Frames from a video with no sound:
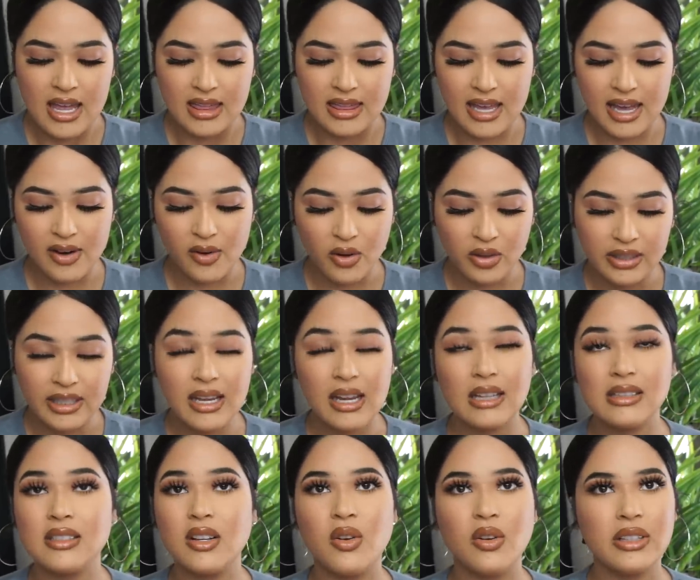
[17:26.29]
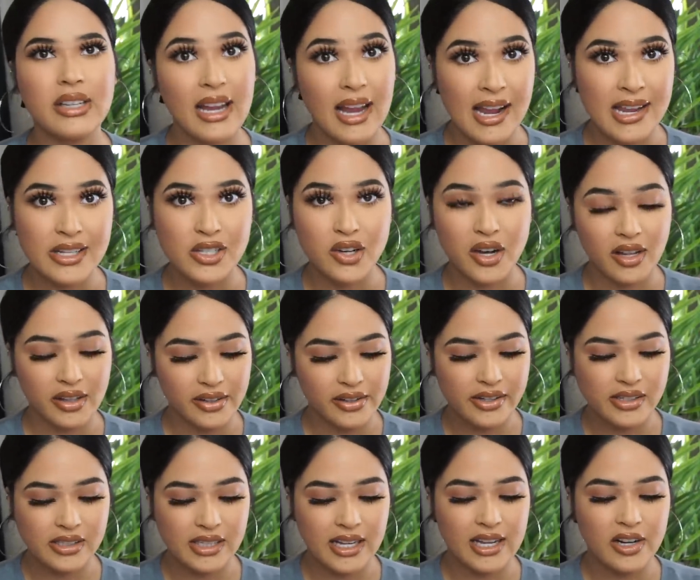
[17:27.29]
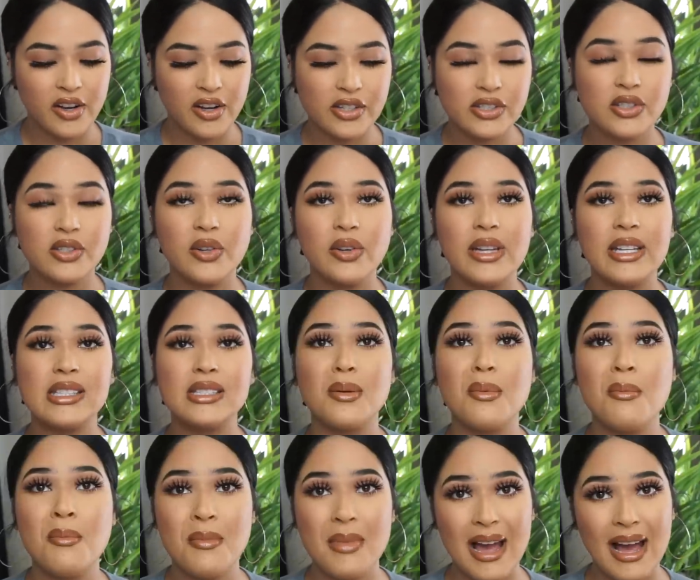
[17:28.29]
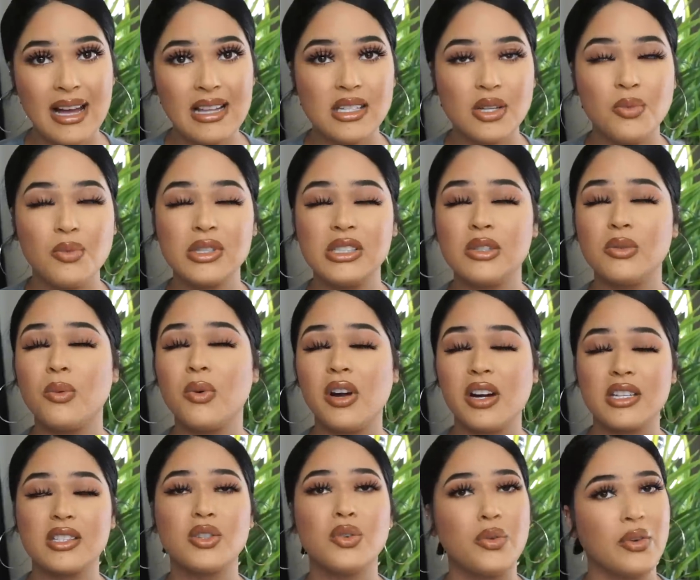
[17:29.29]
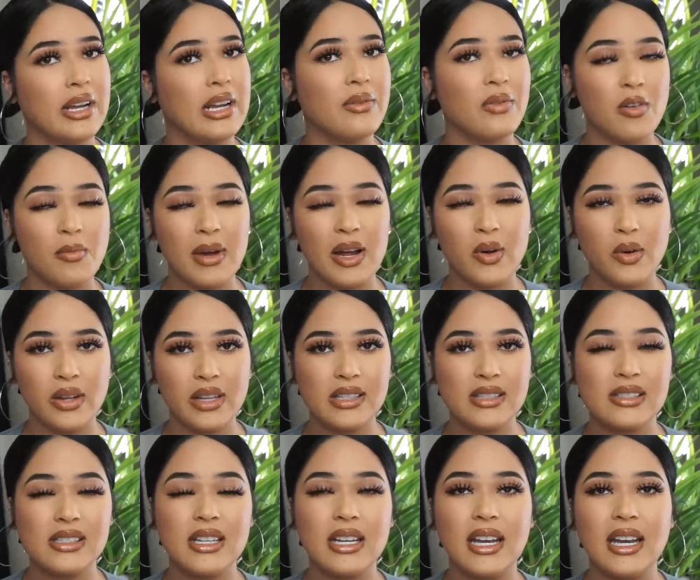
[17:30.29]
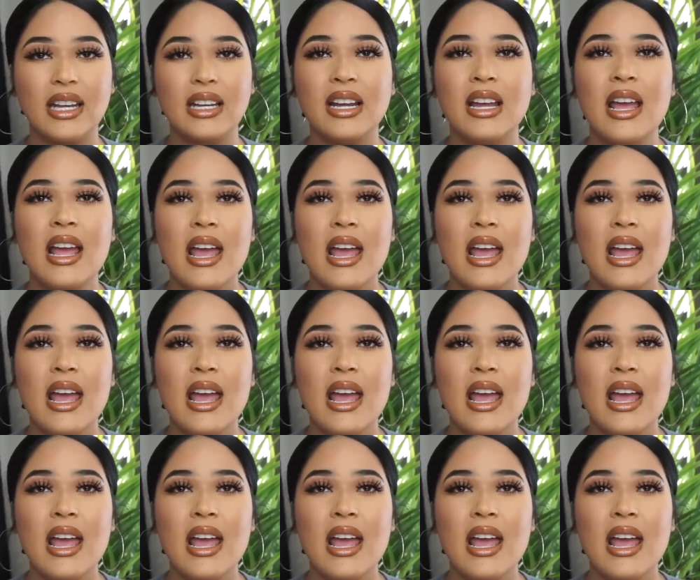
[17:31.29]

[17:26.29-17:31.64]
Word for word: Not only is it only $8, it also is matte matte, which works great for my oily skin.